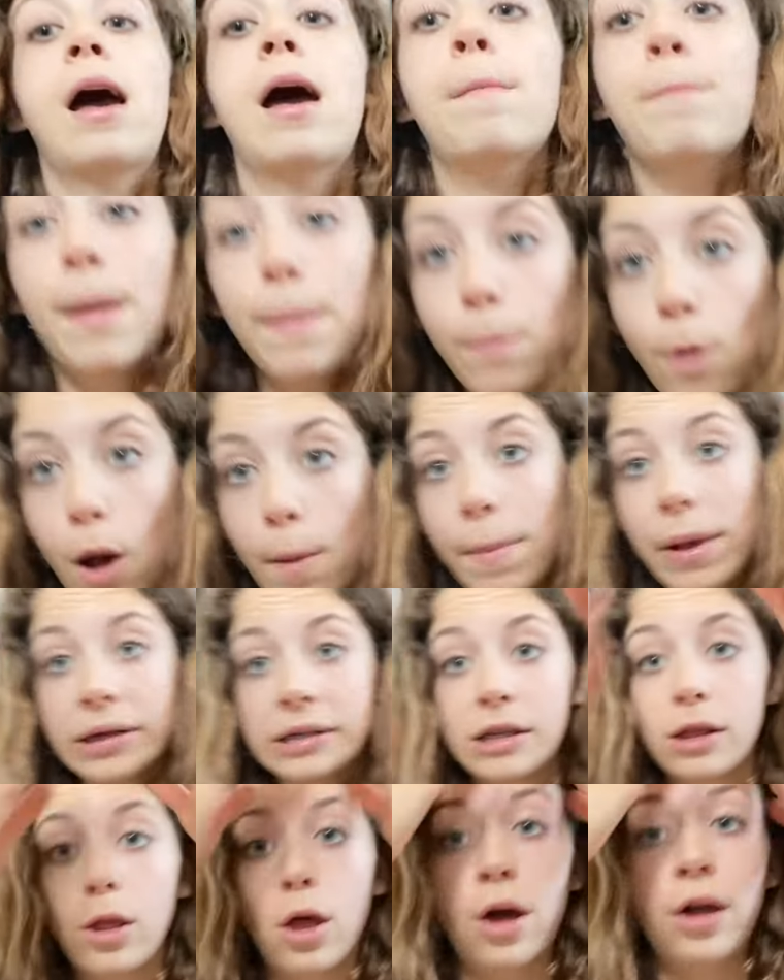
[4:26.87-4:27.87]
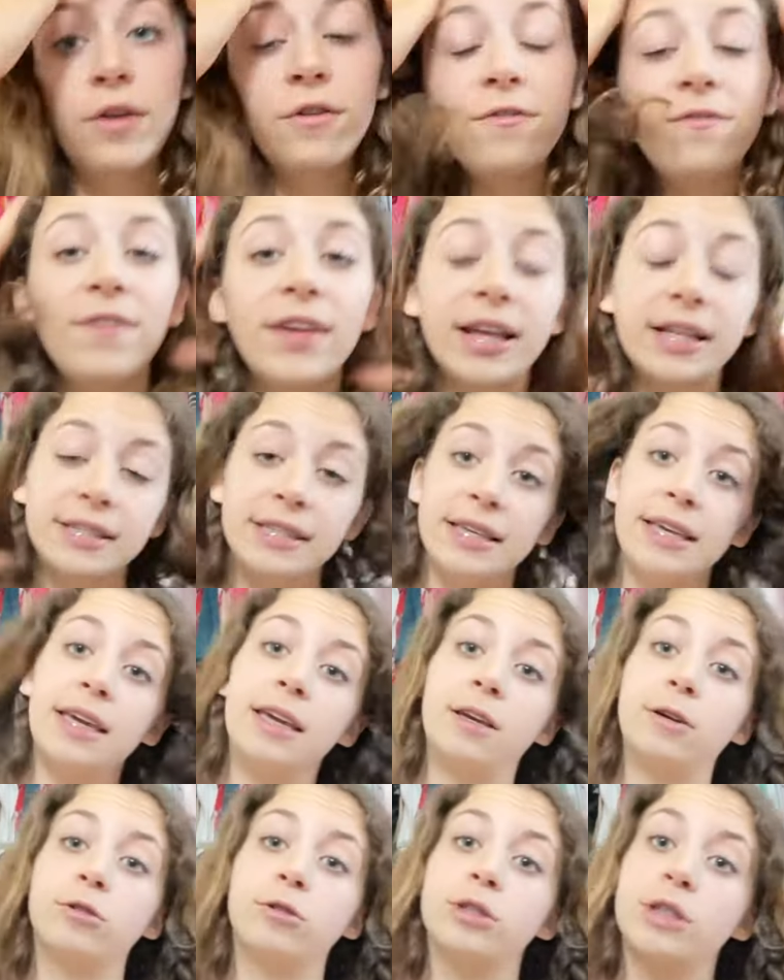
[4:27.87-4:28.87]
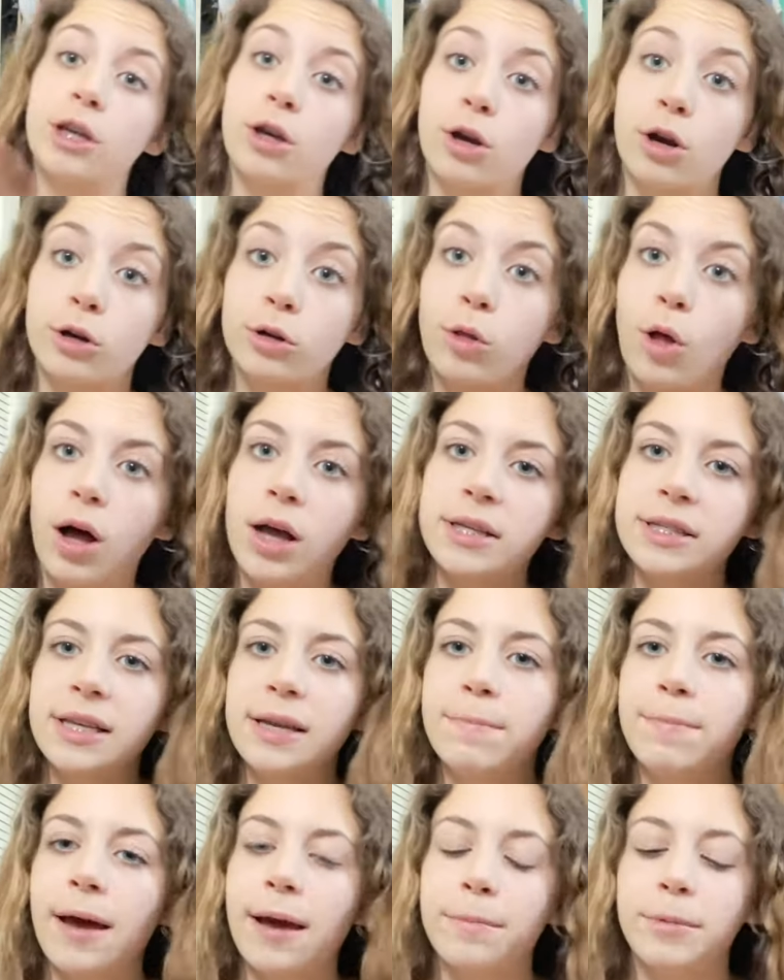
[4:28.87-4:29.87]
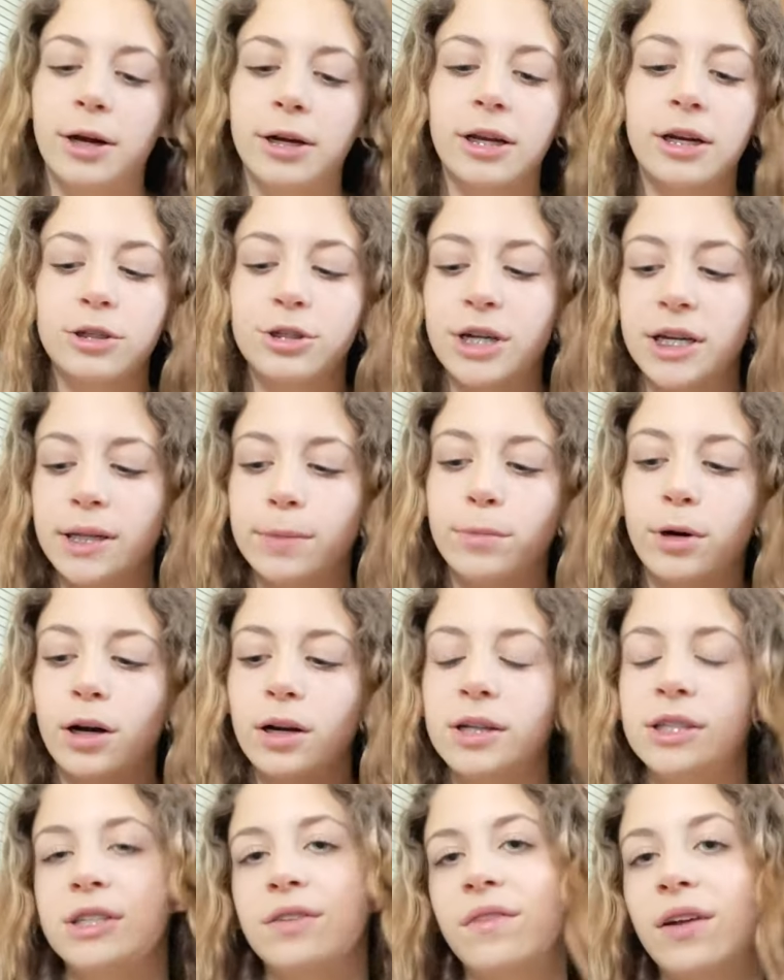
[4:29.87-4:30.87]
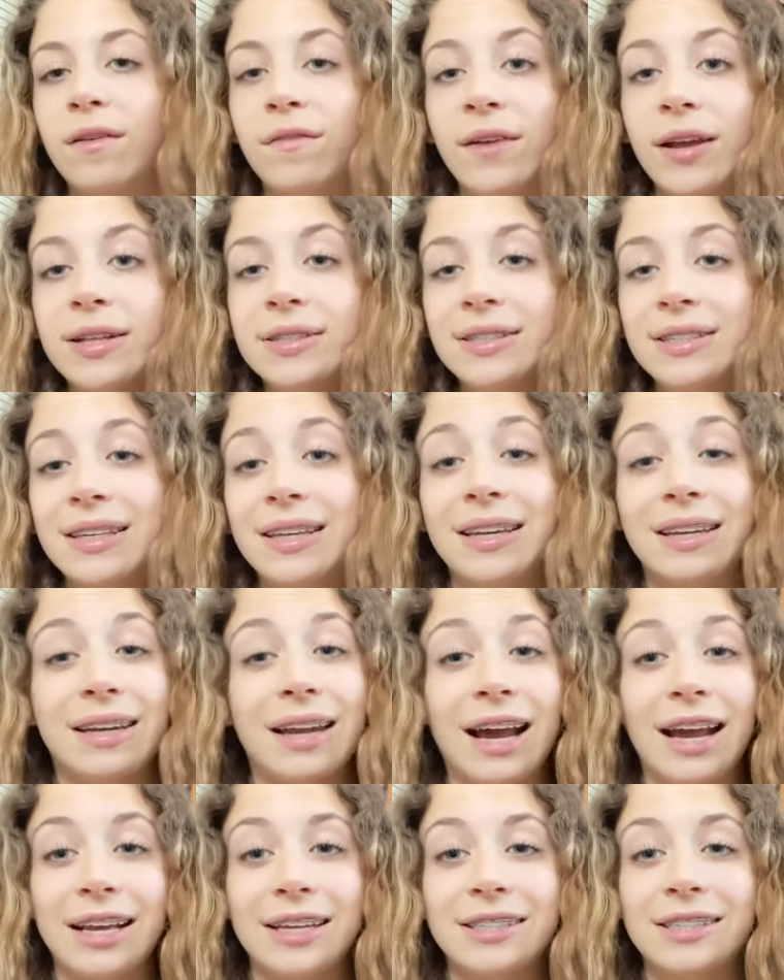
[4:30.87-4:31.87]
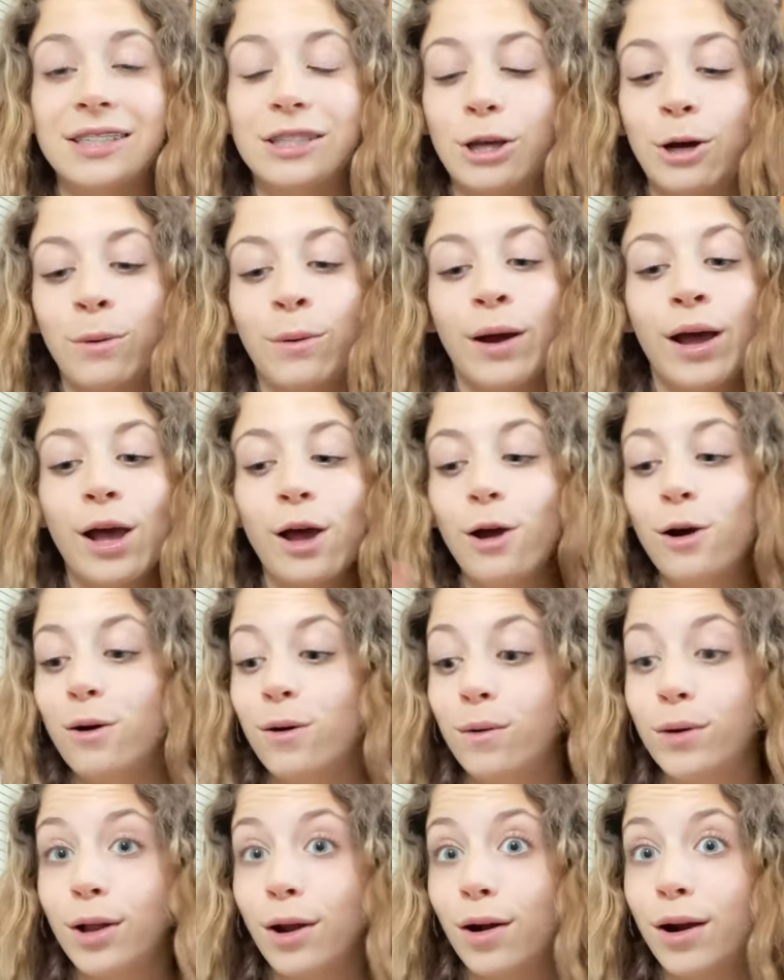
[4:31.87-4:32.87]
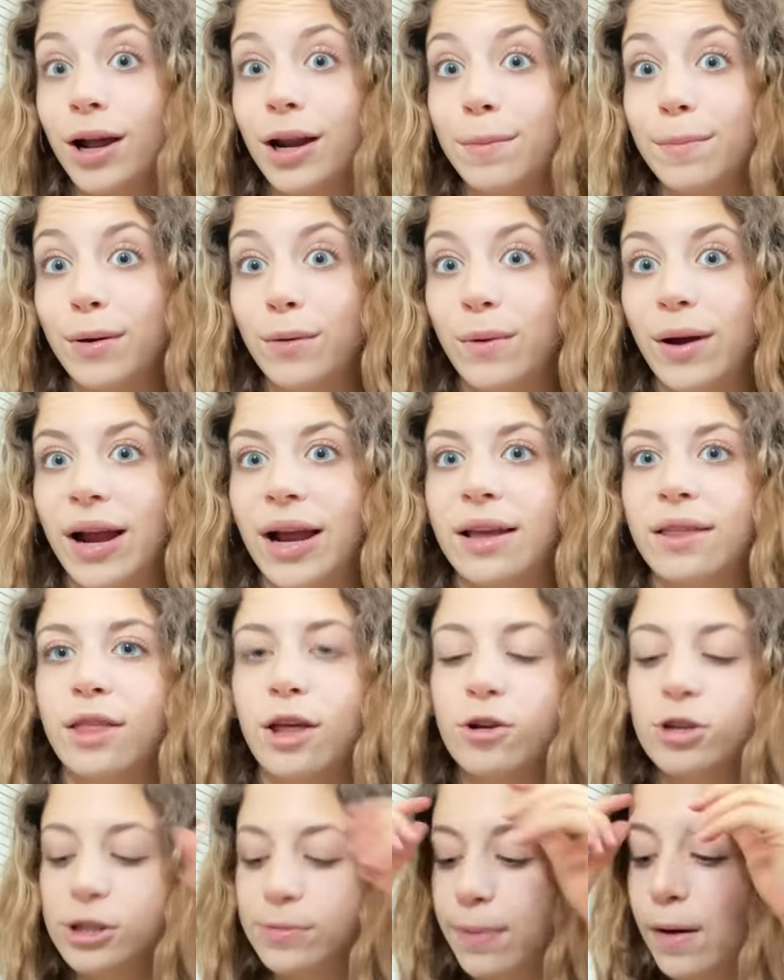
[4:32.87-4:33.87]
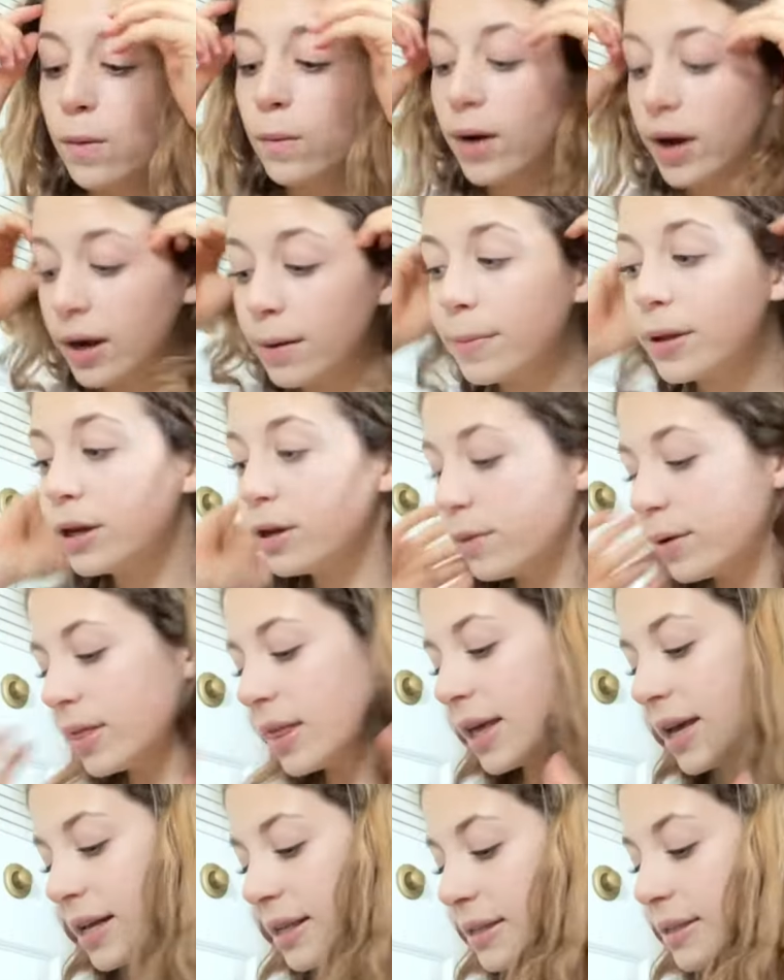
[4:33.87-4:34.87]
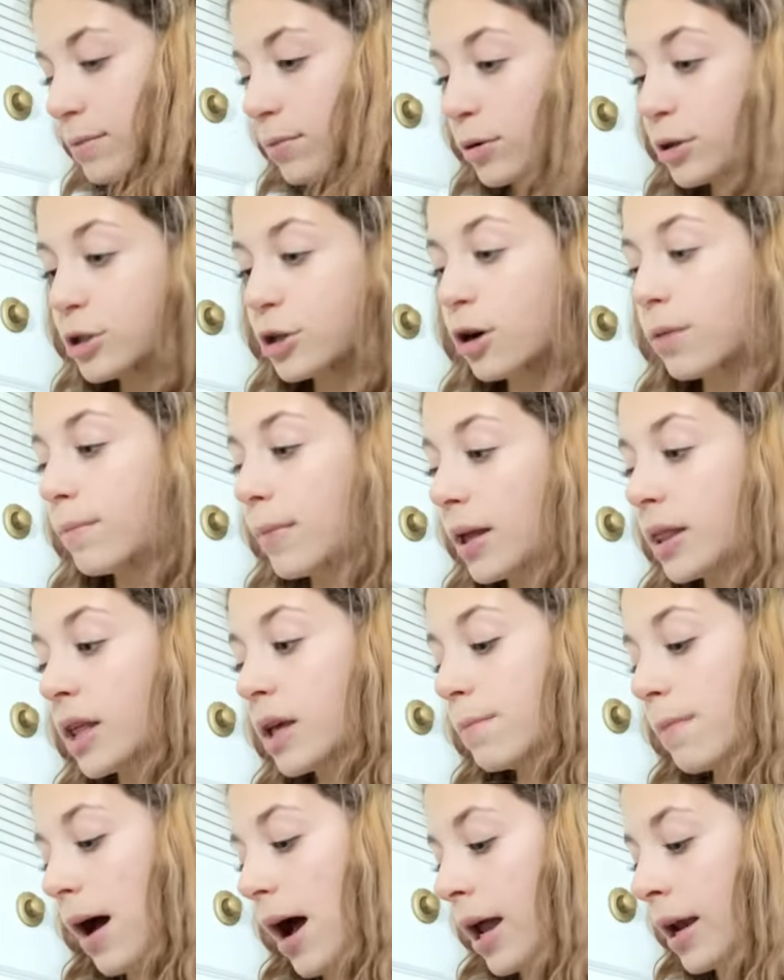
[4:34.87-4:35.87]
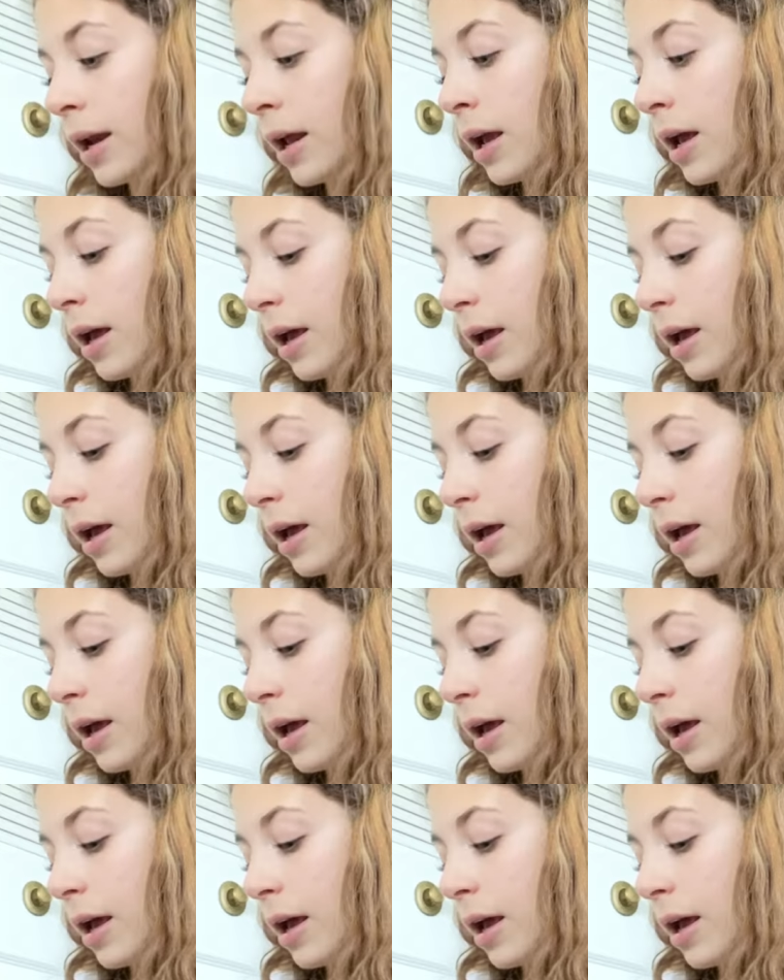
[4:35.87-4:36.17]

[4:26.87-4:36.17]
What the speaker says: My mom has a lot of fancy heels in her closet, but I'm not going to try them on because they're very fancy and nice, so we aren't going to be wearing those. But we're going to be doing these, which are mainly mine.